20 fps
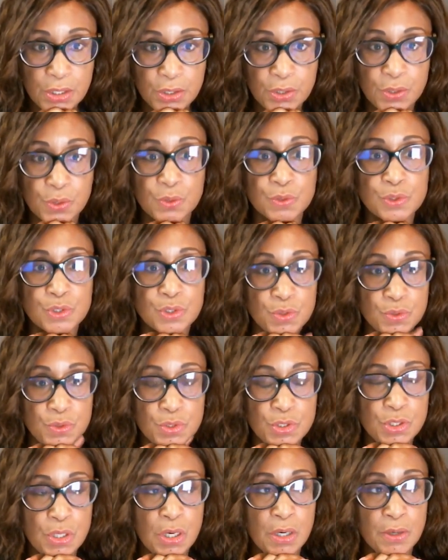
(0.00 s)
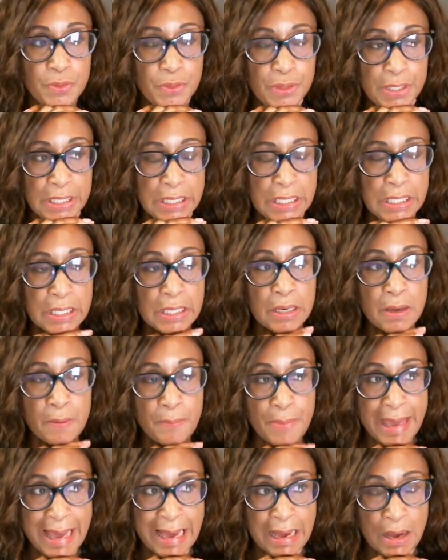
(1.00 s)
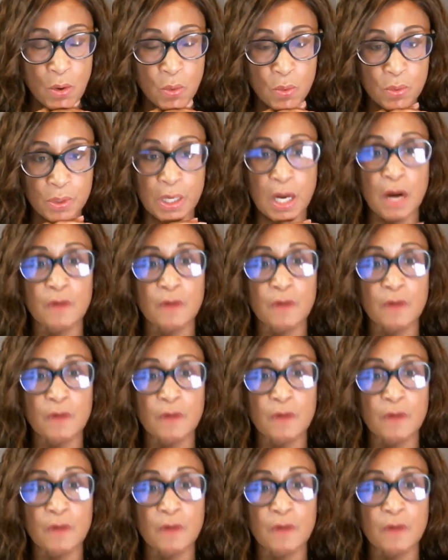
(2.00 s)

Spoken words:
you to start thinking about